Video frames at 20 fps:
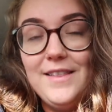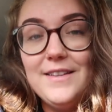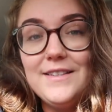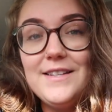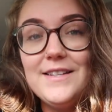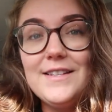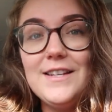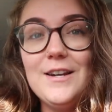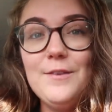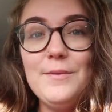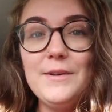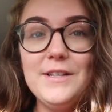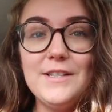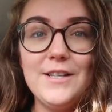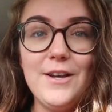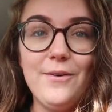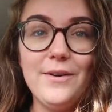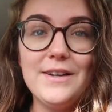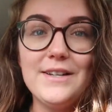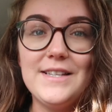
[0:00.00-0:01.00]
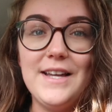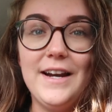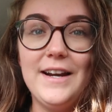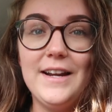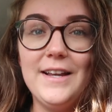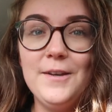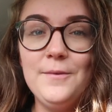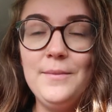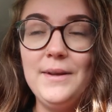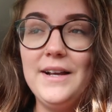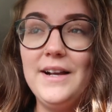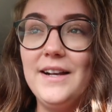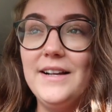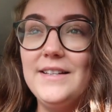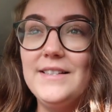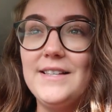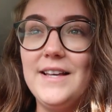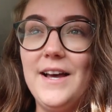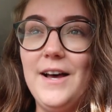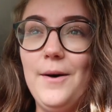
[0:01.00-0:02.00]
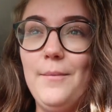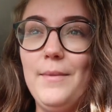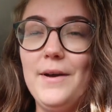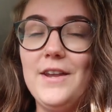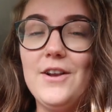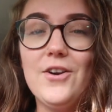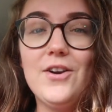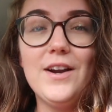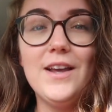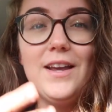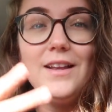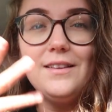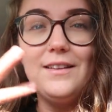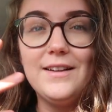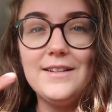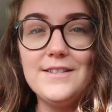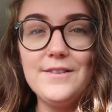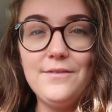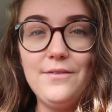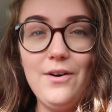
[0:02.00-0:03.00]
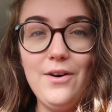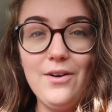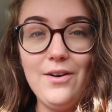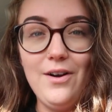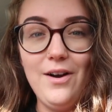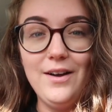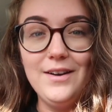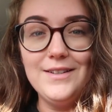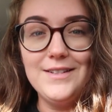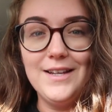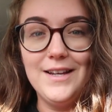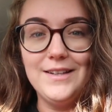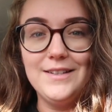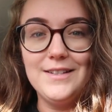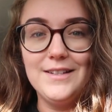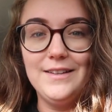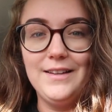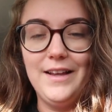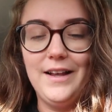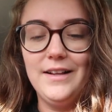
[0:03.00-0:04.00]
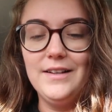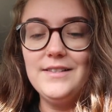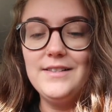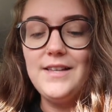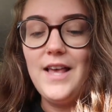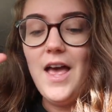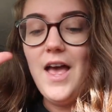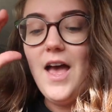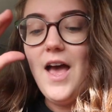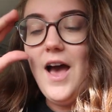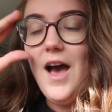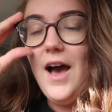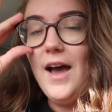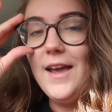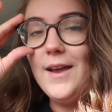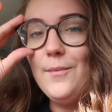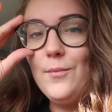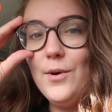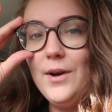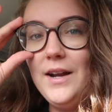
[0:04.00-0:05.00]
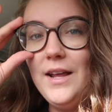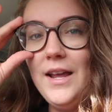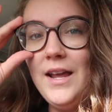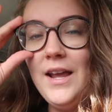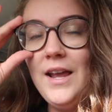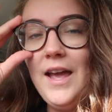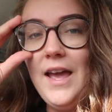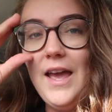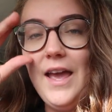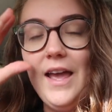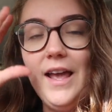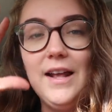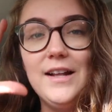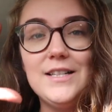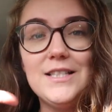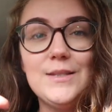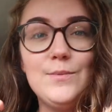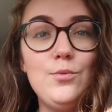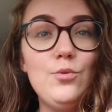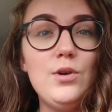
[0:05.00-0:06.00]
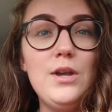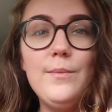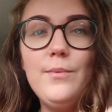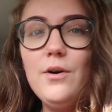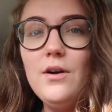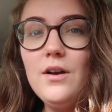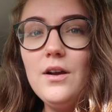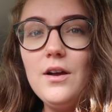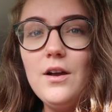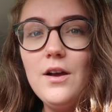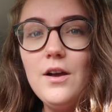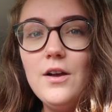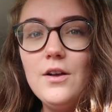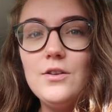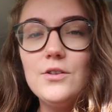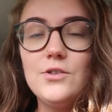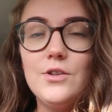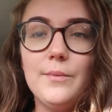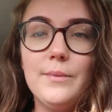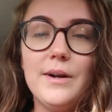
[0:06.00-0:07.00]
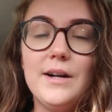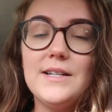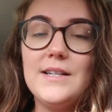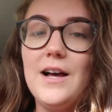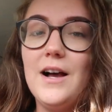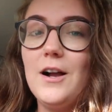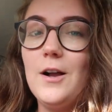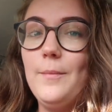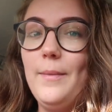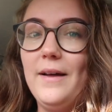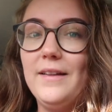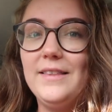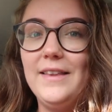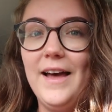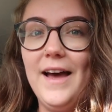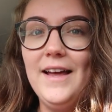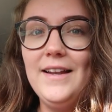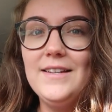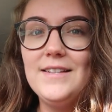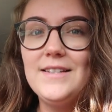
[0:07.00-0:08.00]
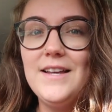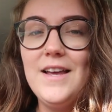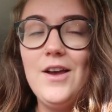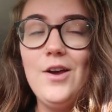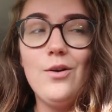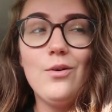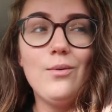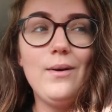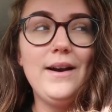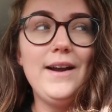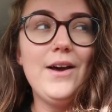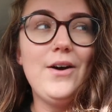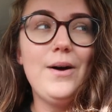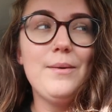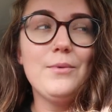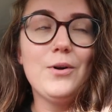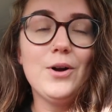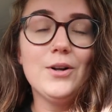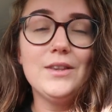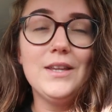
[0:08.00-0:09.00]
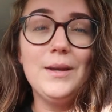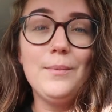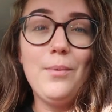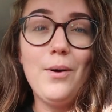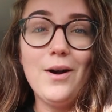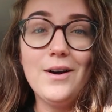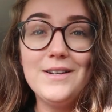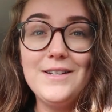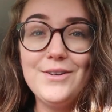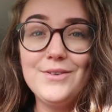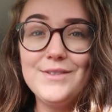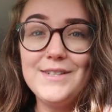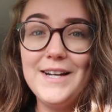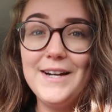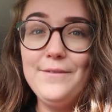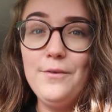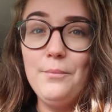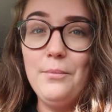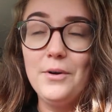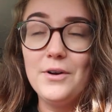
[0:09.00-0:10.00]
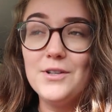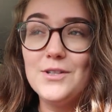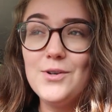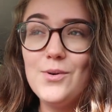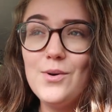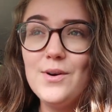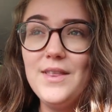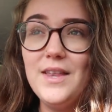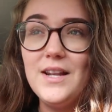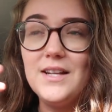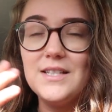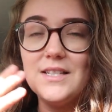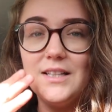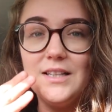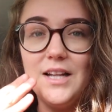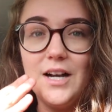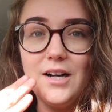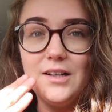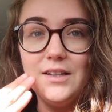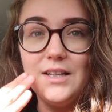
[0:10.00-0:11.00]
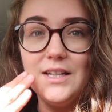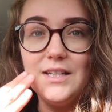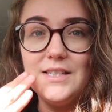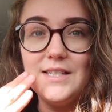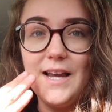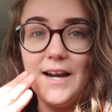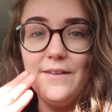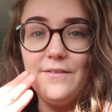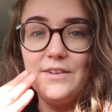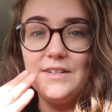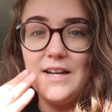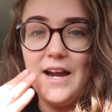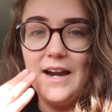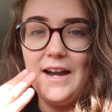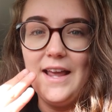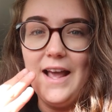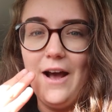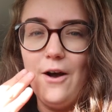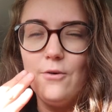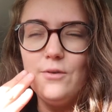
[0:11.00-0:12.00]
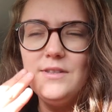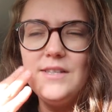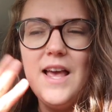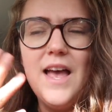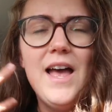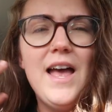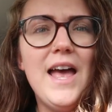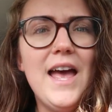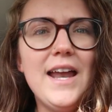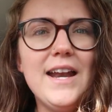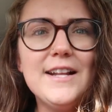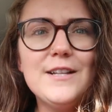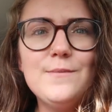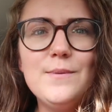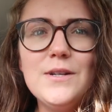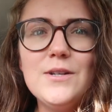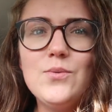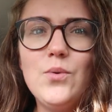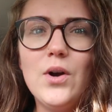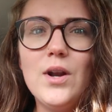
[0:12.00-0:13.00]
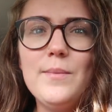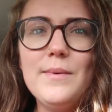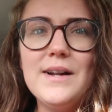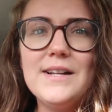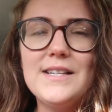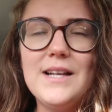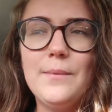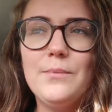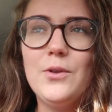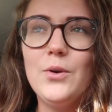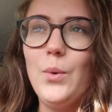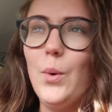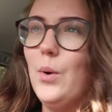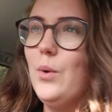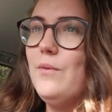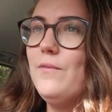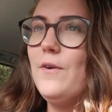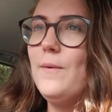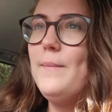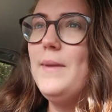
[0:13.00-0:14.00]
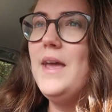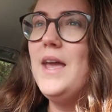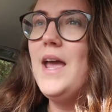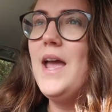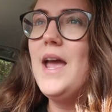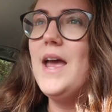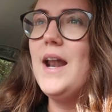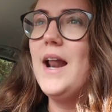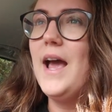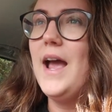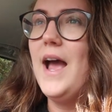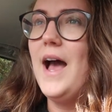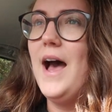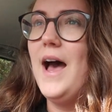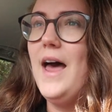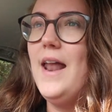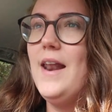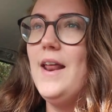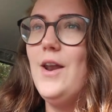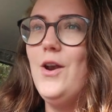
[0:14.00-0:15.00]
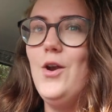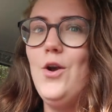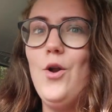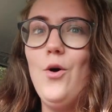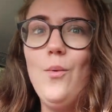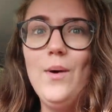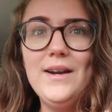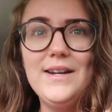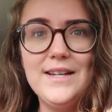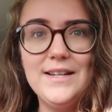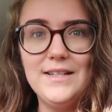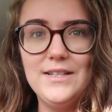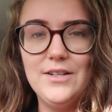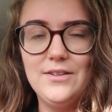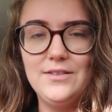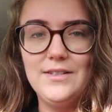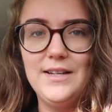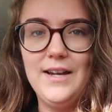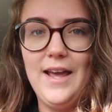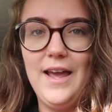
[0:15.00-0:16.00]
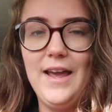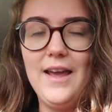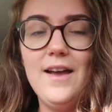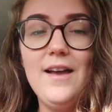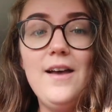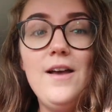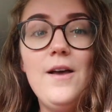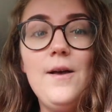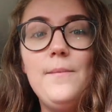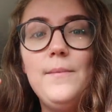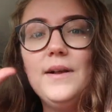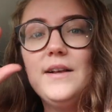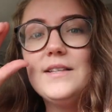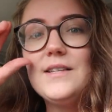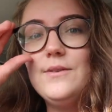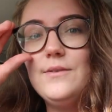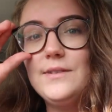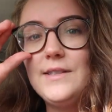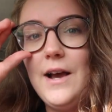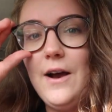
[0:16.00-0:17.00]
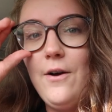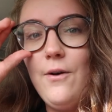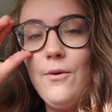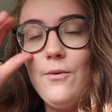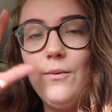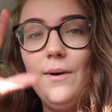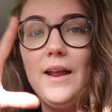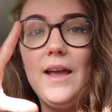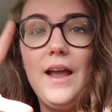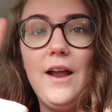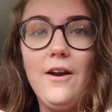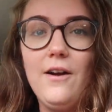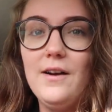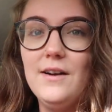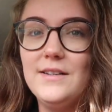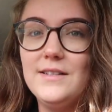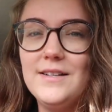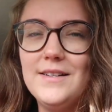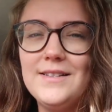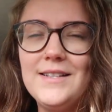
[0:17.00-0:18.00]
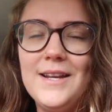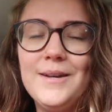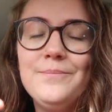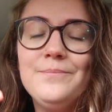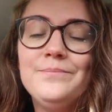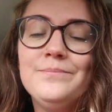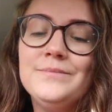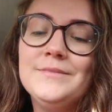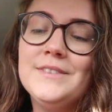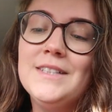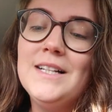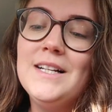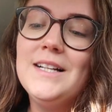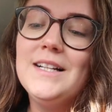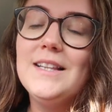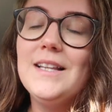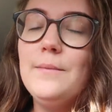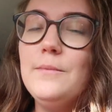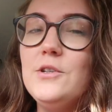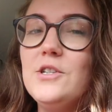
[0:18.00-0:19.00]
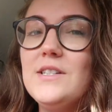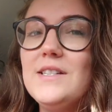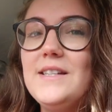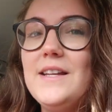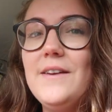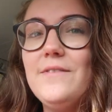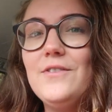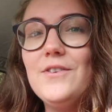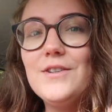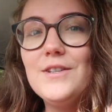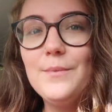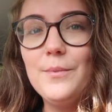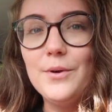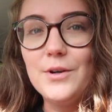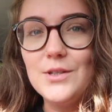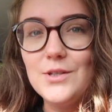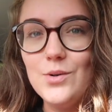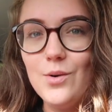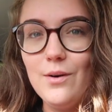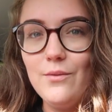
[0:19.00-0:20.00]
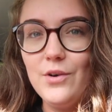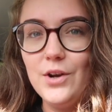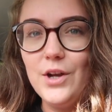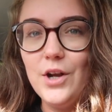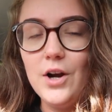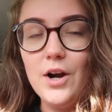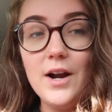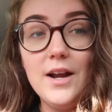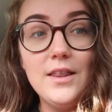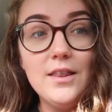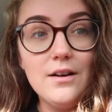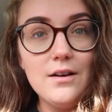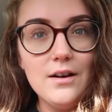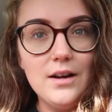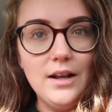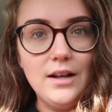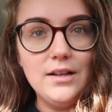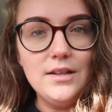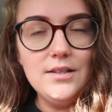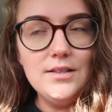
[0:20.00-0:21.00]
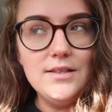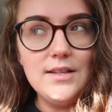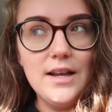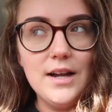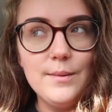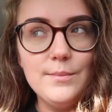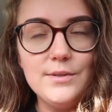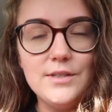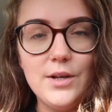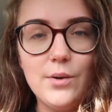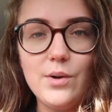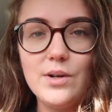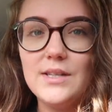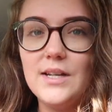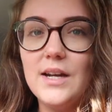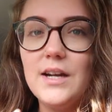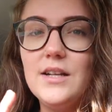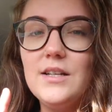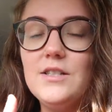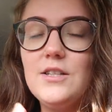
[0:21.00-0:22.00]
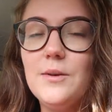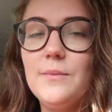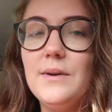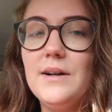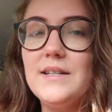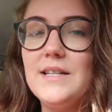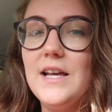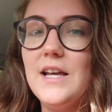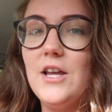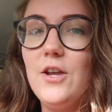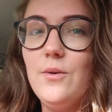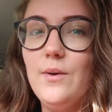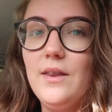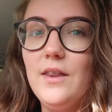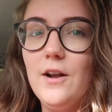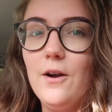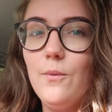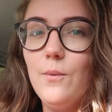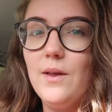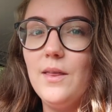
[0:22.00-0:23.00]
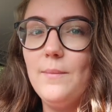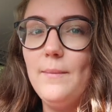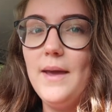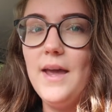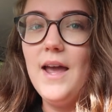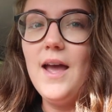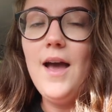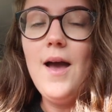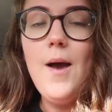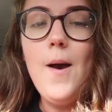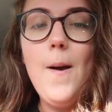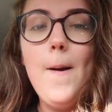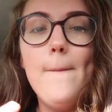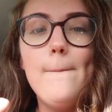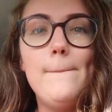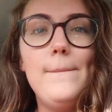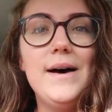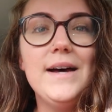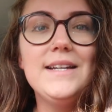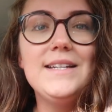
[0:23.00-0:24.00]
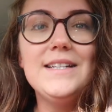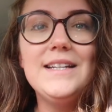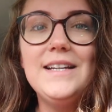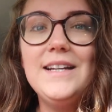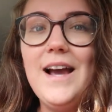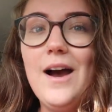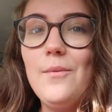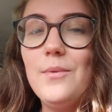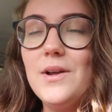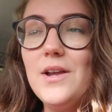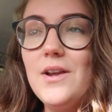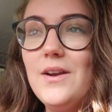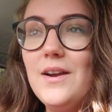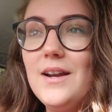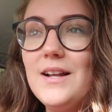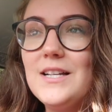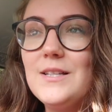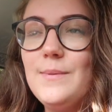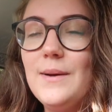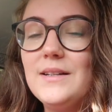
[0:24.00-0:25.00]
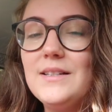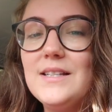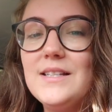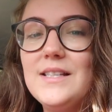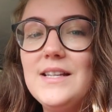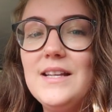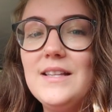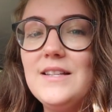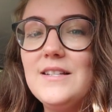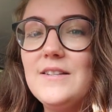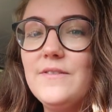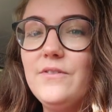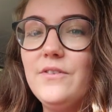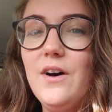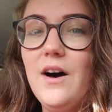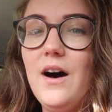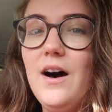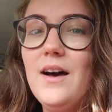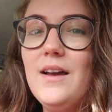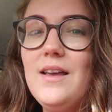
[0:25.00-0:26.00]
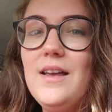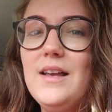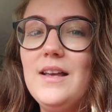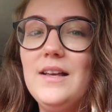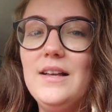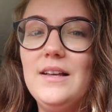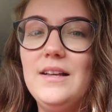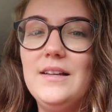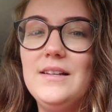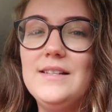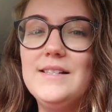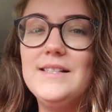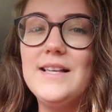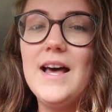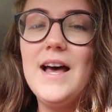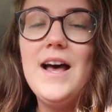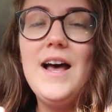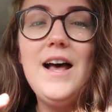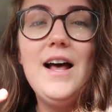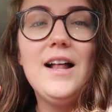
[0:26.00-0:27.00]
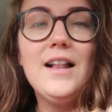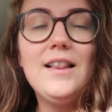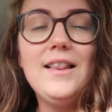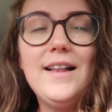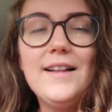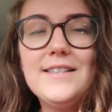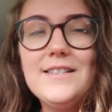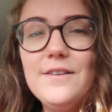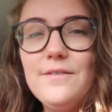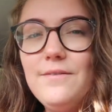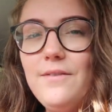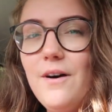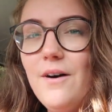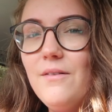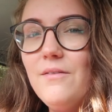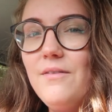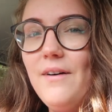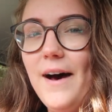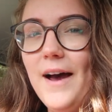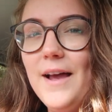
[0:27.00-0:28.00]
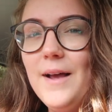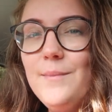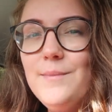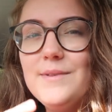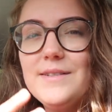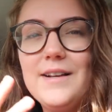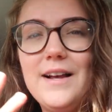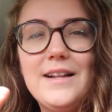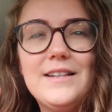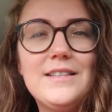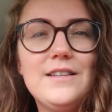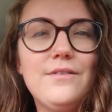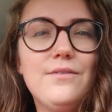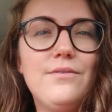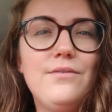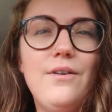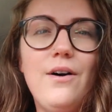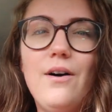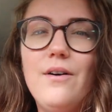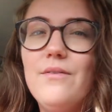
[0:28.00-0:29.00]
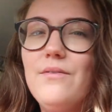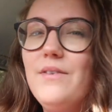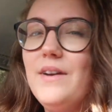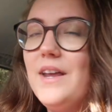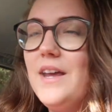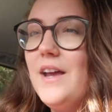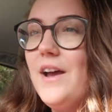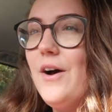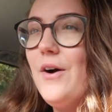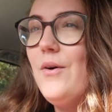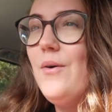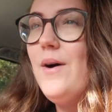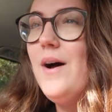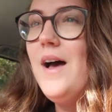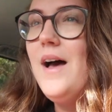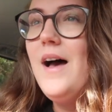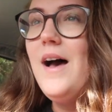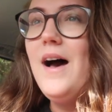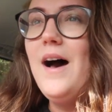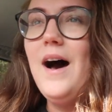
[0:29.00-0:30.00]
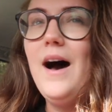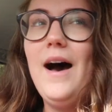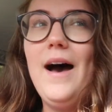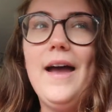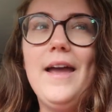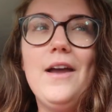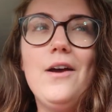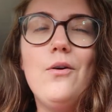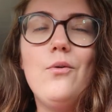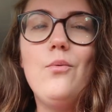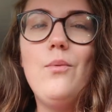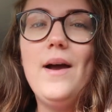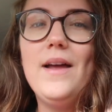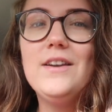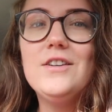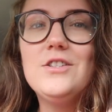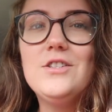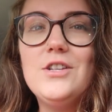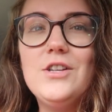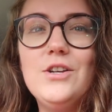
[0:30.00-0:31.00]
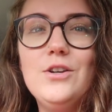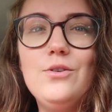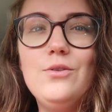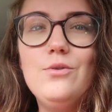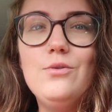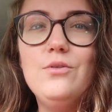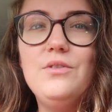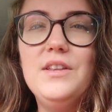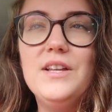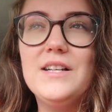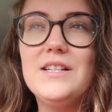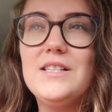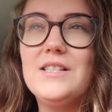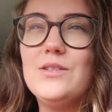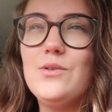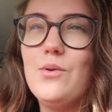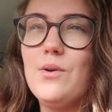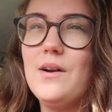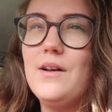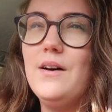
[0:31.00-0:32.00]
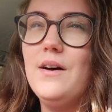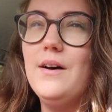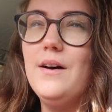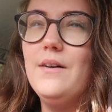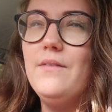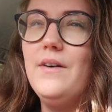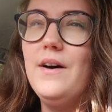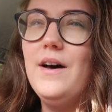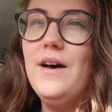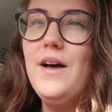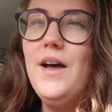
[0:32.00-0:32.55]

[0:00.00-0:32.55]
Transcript: This is gonna be so exciting because um you're gonna get lots of fall content in this. I am reading a spooky book, so I'm gonna talk about that. Right now I'm currently parked outside of a bookstore that is literally inside of a tiny house, and it's been twenty minutes up the road from me, and I had no idea until today because I was out running errands and I was like, let me just see if there's a bookstore over here, and there is, and I'm so excited, so I'm going to take you in there with me. But yeah, what you can expect to see in this vlog is lots of fall vibes, lots of fall video. I went to this sort of